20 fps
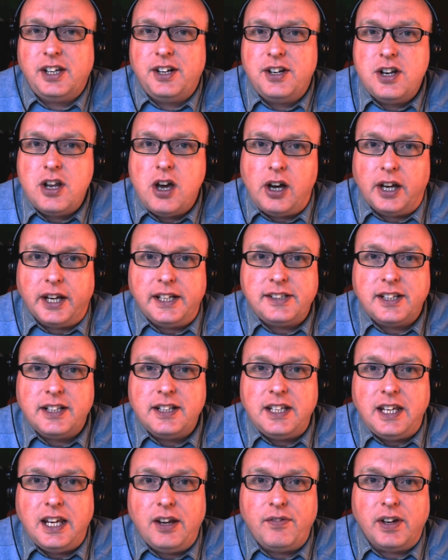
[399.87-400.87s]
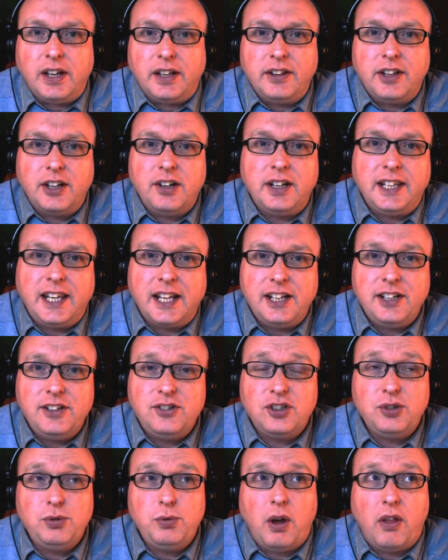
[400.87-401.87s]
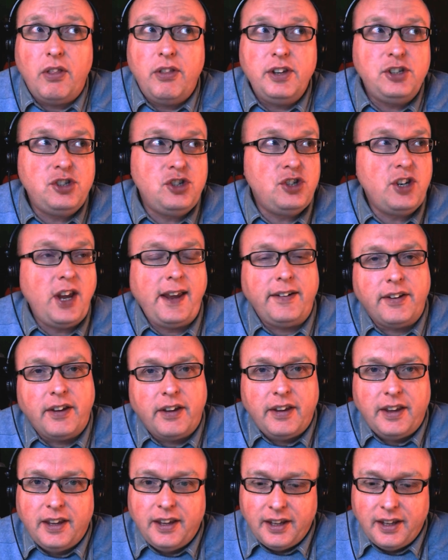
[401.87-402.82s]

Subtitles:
at night in the evening that I get into the shed.